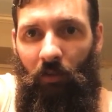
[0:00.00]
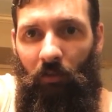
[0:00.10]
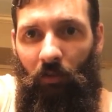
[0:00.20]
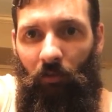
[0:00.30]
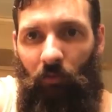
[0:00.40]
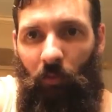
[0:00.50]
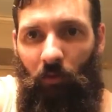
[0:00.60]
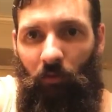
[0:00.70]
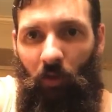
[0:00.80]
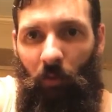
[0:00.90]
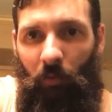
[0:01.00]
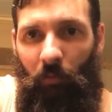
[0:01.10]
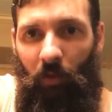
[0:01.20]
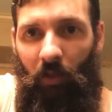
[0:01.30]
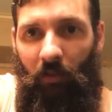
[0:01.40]
Don't smoke dope when
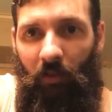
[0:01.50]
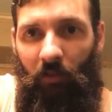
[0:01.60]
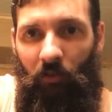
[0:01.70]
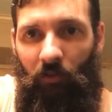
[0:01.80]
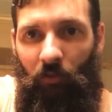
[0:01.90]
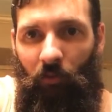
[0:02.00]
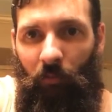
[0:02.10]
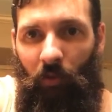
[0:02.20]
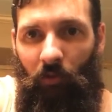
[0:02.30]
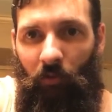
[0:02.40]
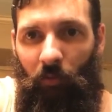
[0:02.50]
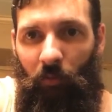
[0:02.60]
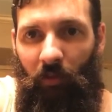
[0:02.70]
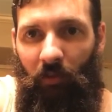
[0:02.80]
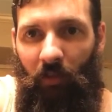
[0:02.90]
buying things. You're too impressionable
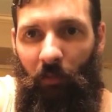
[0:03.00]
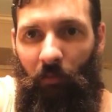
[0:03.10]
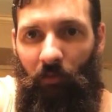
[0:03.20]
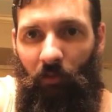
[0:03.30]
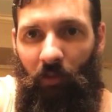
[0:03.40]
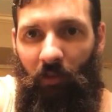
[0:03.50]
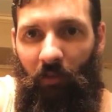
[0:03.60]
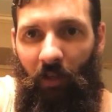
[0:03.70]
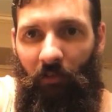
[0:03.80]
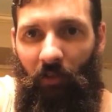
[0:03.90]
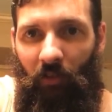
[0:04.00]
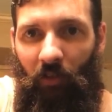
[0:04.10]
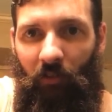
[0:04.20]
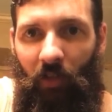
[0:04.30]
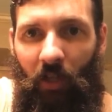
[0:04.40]
by scammers. No one needs $1,000
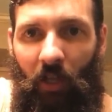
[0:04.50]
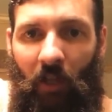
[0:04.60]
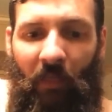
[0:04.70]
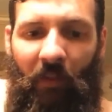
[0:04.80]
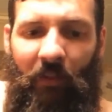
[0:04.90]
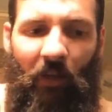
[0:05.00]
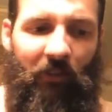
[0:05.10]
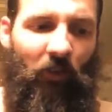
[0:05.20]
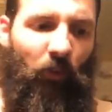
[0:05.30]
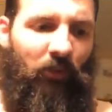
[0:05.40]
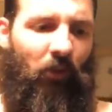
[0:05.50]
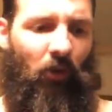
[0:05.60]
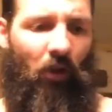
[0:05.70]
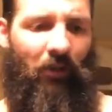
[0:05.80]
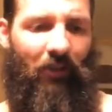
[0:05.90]
gloves. Yeah, so what's going
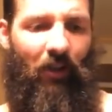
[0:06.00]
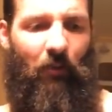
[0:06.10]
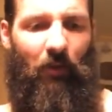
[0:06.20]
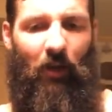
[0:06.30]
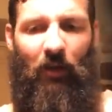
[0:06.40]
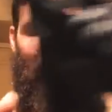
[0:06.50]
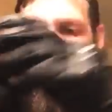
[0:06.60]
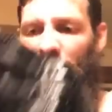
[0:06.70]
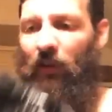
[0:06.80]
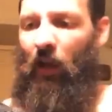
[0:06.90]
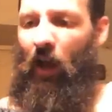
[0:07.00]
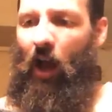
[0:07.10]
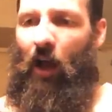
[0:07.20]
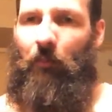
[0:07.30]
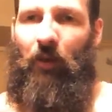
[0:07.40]
on is
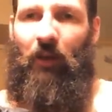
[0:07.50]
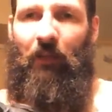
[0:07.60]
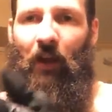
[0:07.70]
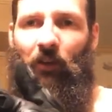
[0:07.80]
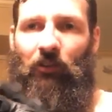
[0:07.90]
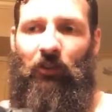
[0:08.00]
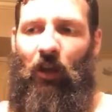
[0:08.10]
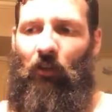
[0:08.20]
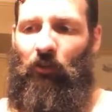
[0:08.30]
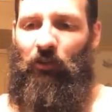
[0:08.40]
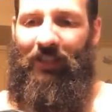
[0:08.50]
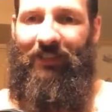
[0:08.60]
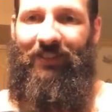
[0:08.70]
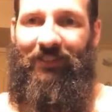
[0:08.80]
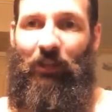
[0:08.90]
I paid $1,000 to get
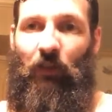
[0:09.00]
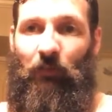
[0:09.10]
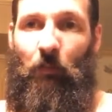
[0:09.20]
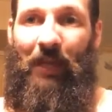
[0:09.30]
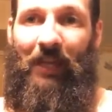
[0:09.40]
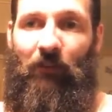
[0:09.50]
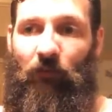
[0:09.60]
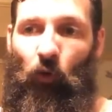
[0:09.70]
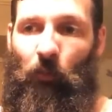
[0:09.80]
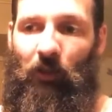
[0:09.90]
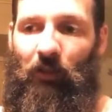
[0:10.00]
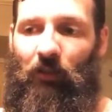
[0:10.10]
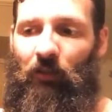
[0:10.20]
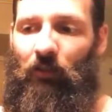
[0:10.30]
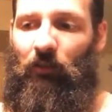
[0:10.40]
these gloves made for me
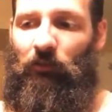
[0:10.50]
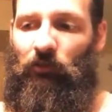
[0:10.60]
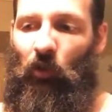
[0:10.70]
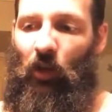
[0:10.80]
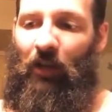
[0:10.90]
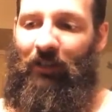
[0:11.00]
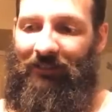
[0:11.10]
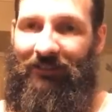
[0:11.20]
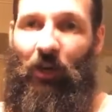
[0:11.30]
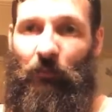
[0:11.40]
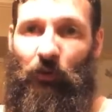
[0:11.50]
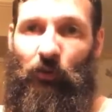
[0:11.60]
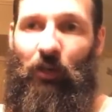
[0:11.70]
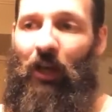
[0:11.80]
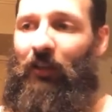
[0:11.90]
so that I can sell them to you
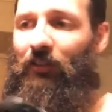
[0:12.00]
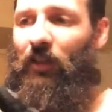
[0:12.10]
guys.